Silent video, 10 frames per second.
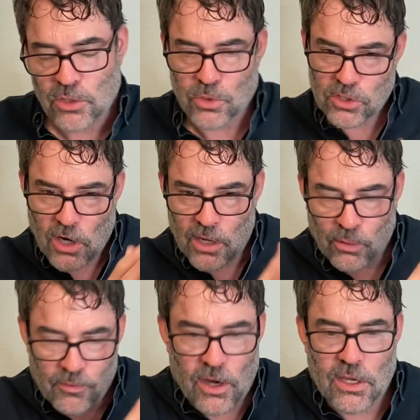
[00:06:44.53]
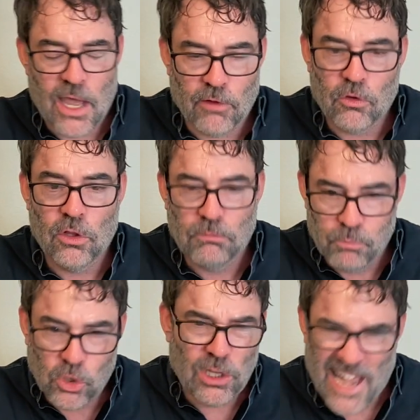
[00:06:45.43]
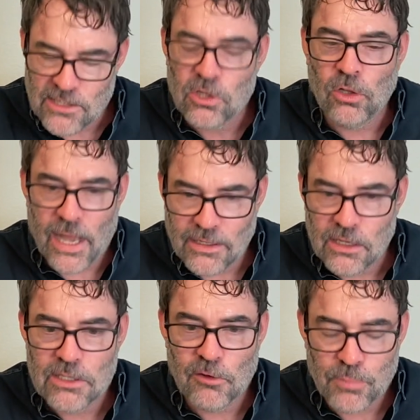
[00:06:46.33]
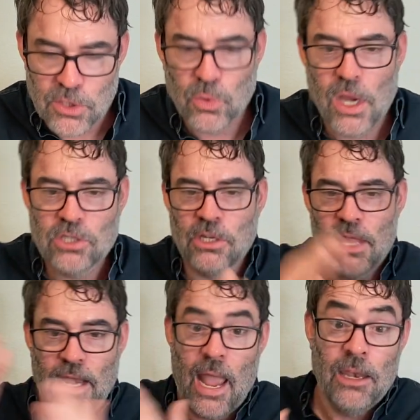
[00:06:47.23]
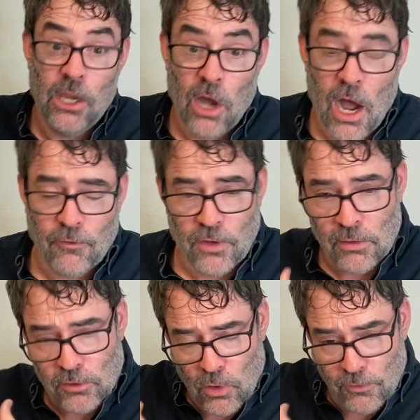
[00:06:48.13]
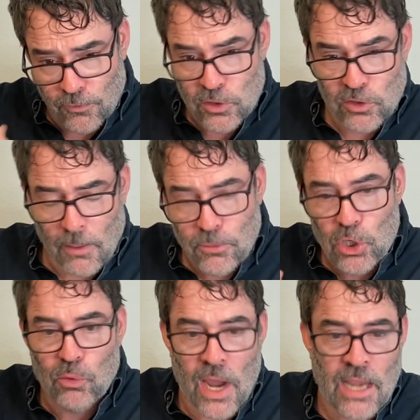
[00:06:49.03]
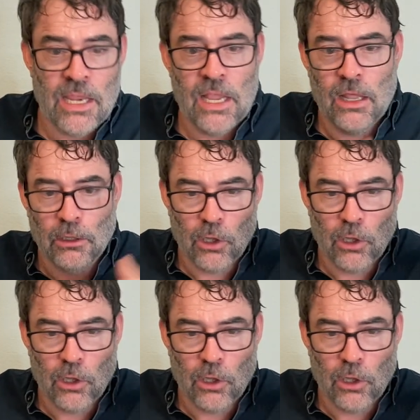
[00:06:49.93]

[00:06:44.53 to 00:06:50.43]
We're starting with very kind of classical ideas of persuasion and then ending off in sort of subterranean,